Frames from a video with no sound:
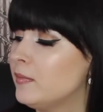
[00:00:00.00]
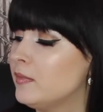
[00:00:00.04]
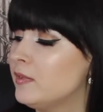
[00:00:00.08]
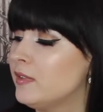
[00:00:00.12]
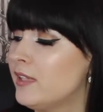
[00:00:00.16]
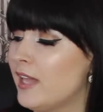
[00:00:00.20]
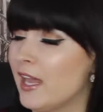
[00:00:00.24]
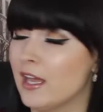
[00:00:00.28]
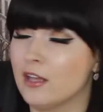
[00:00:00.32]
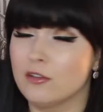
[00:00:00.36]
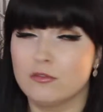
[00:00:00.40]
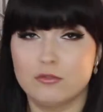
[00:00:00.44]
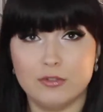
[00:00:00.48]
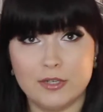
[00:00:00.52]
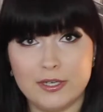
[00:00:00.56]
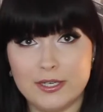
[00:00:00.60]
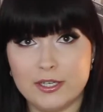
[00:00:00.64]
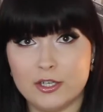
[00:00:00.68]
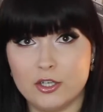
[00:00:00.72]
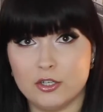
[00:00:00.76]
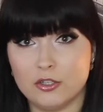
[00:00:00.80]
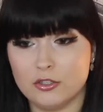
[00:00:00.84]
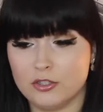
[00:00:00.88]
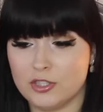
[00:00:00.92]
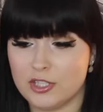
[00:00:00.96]
Yeah, really
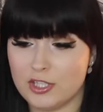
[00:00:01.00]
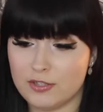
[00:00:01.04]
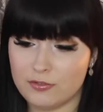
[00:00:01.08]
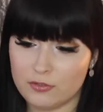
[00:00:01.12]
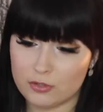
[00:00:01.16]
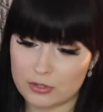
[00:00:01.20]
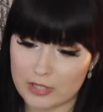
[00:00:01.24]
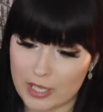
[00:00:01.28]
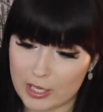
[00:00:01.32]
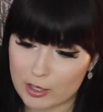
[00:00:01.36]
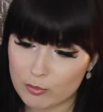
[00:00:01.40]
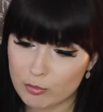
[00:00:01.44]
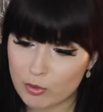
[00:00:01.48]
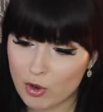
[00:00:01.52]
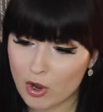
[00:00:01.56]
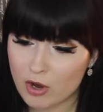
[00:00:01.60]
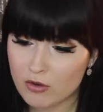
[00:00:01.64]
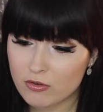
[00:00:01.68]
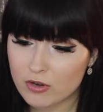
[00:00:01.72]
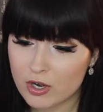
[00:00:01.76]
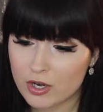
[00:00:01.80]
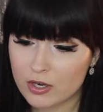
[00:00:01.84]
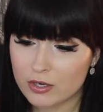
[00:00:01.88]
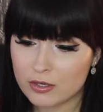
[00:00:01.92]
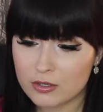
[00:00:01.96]
good. If you like
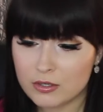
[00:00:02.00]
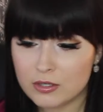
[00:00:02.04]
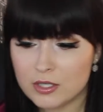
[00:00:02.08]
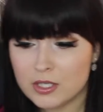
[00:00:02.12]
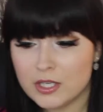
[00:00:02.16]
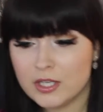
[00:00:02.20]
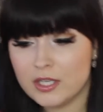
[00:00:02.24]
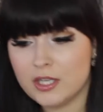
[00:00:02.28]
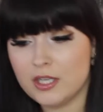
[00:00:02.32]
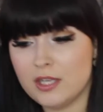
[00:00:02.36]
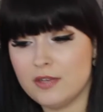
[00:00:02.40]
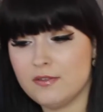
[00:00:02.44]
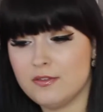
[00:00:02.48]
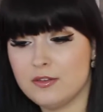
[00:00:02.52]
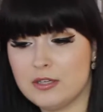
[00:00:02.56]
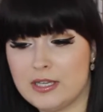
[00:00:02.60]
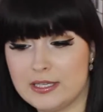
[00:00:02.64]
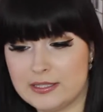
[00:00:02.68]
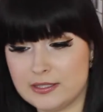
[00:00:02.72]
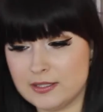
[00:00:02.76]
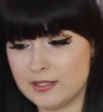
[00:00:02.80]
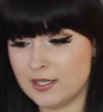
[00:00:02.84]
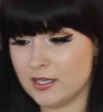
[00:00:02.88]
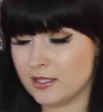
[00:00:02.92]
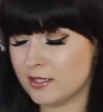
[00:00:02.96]
Poirot, if you
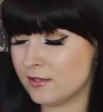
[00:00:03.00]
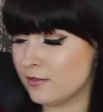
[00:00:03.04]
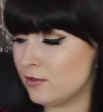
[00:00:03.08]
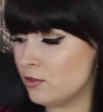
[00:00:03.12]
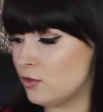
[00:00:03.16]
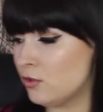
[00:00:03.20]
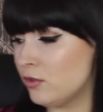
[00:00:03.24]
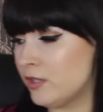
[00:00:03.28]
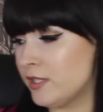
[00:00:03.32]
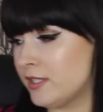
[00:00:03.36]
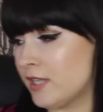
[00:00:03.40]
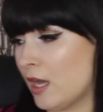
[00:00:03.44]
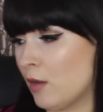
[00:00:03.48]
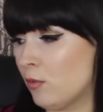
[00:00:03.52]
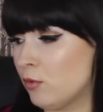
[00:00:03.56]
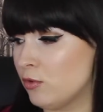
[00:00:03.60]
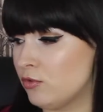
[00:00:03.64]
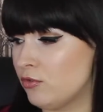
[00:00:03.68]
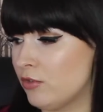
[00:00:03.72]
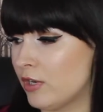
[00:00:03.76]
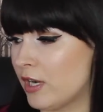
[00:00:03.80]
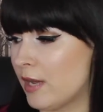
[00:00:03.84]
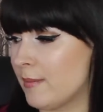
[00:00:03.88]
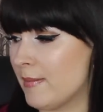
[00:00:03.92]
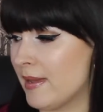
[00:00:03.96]
like detective stories, I
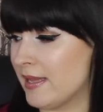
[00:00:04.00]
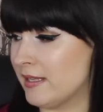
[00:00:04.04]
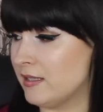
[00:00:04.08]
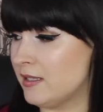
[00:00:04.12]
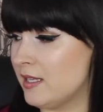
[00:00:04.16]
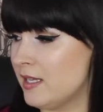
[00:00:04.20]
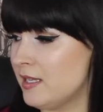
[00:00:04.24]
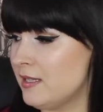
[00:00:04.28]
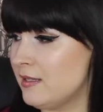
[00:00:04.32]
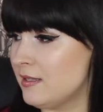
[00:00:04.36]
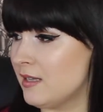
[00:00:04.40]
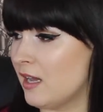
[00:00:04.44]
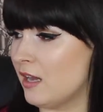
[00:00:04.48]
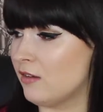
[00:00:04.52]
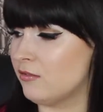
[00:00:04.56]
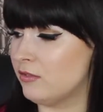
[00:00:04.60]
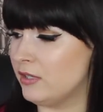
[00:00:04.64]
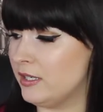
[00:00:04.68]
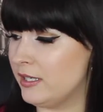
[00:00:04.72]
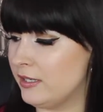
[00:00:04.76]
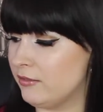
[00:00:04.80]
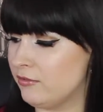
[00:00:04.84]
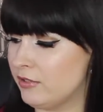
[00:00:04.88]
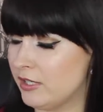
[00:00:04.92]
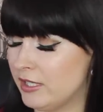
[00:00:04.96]
would recommend this. I
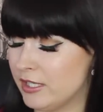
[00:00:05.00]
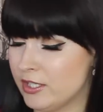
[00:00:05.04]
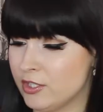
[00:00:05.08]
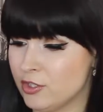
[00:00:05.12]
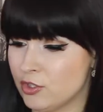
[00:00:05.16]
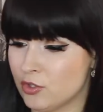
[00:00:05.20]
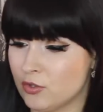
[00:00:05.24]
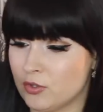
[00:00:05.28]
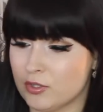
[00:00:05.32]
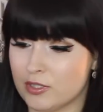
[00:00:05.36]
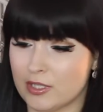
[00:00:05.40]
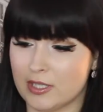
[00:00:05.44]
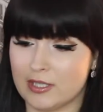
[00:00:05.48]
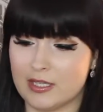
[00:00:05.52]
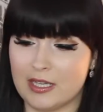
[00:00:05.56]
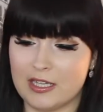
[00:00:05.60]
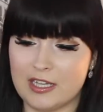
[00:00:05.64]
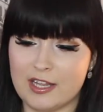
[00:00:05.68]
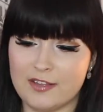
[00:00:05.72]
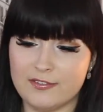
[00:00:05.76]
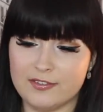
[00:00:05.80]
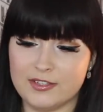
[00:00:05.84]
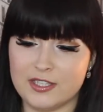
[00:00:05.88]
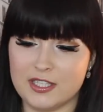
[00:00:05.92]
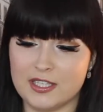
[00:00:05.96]
really enjoyed it, and I
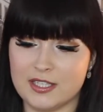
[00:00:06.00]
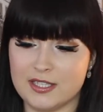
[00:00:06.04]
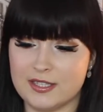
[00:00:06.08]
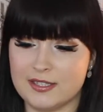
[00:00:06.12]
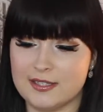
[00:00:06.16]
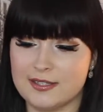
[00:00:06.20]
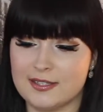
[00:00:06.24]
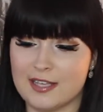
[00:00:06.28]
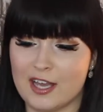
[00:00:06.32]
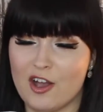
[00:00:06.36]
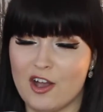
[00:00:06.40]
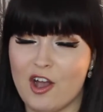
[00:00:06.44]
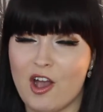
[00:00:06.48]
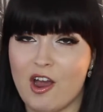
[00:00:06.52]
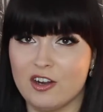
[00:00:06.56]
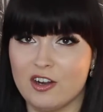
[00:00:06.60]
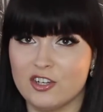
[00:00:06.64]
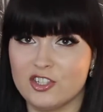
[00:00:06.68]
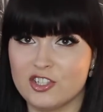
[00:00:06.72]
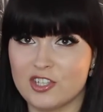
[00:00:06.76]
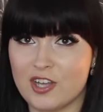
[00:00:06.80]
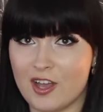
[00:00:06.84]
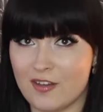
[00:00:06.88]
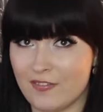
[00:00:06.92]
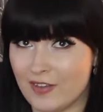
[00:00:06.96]
love that it's a
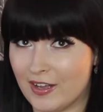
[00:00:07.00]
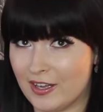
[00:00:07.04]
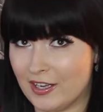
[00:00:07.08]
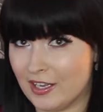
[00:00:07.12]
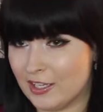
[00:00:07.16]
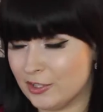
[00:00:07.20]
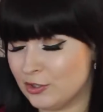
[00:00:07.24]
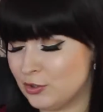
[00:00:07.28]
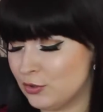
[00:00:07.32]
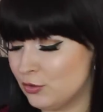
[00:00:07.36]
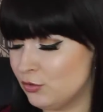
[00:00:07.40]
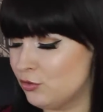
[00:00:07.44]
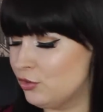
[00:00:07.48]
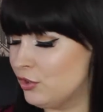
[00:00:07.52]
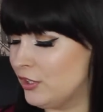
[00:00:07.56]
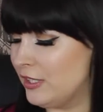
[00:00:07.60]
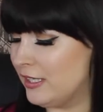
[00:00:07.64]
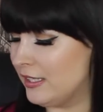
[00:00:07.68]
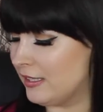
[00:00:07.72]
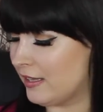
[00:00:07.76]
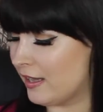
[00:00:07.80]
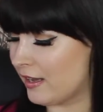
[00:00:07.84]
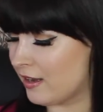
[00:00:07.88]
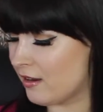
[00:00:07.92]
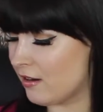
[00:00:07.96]
hardcover. I do
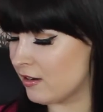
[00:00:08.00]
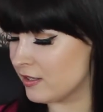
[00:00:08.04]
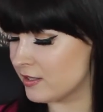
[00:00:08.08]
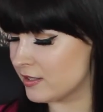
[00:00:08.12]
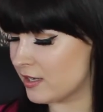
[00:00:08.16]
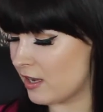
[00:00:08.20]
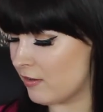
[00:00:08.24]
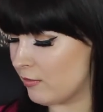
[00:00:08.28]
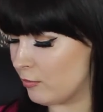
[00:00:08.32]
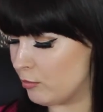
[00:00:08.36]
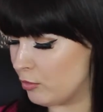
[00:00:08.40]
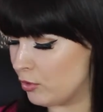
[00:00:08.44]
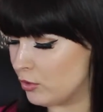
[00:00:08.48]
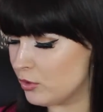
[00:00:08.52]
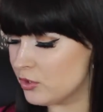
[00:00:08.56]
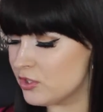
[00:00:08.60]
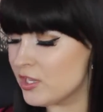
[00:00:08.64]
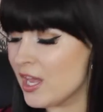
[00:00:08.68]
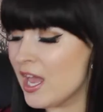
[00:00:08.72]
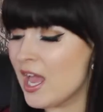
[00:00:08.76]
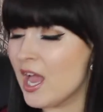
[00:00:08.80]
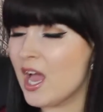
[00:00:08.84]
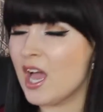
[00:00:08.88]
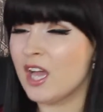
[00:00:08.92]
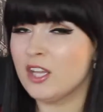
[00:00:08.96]
really like hardcover books.
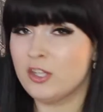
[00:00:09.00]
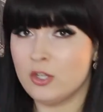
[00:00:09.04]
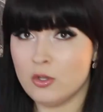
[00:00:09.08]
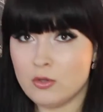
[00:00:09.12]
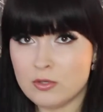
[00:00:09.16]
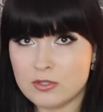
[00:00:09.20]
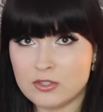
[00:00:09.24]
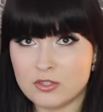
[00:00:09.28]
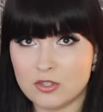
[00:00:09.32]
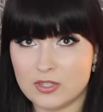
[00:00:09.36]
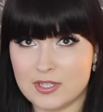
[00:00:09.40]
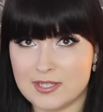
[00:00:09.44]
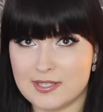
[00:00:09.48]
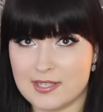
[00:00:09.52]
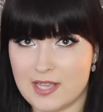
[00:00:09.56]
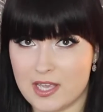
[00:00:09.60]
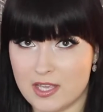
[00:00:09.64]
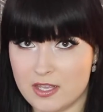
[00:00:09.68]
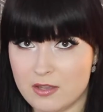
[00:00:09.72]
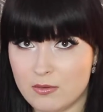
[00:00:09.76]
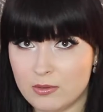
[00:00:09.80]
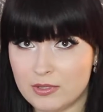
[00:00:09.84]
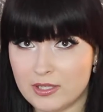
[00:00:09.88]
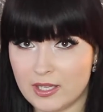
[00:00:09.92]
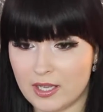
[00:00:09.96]
And also, does
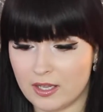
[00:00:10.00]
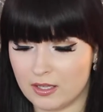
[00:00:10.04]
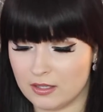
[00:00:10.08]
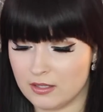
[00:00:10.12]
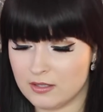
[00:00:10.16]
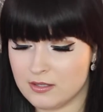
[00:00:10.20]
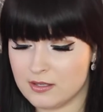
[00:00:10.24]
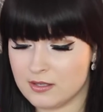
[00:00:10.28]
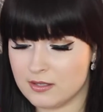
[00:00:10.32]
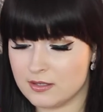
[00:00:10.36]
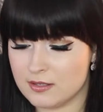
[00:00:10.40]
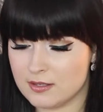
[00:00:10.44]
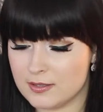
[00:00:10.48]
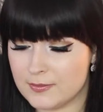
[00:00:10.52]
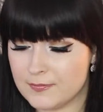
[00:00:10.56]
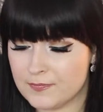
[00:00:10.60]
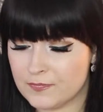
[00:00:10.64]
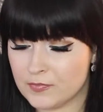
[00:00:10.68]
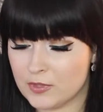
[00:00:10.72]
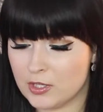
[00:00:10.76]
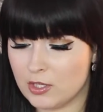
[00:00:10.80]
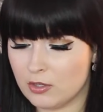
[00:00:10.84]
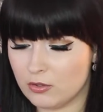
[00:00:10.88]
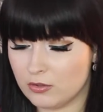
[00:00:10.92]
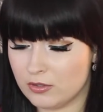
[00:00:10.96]
anyone else,
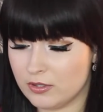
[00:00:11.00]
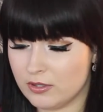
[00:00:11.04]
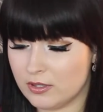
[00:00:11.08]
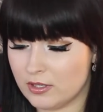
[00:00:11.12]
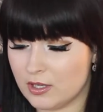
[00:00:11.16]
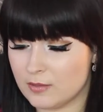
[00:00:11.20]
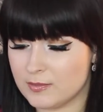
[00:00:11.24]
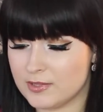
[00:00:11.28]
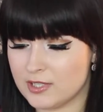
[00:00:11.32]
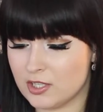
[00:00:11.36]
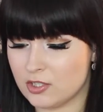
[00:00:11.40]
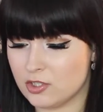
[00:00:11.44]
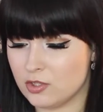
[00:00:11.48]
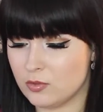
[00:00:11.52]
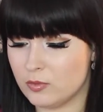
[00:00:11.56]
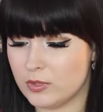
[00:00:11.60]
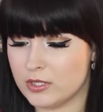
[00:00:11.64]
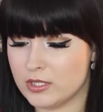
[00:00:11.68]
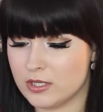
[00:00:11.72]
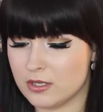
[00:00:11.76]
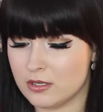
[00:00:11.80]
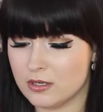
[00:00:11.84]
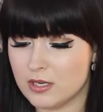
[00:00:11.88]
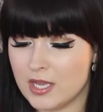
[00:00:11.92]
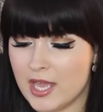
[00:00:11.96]
you're gonna think I'm such a
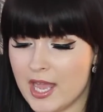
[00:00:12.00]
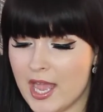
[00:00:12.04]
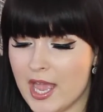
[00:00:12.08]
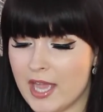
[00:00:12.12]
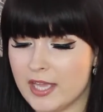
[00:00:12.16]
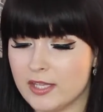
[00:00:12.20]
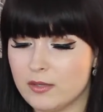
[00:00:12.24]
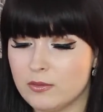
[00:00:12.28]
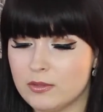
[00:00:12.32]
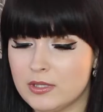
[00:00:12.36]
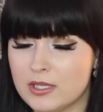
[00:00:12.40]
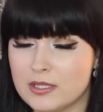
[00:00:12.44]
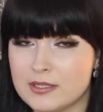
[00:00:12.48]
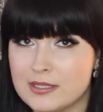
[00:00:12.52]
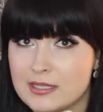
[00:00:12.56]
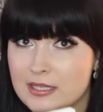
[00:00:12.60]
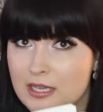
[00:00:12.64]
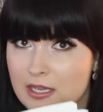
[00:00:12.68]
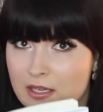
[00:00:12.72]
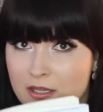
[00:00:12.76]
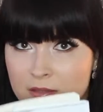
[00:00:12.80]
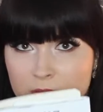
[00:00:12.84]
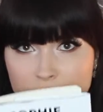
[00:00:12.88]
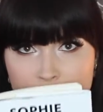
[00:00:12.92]
weirdo, anyone else like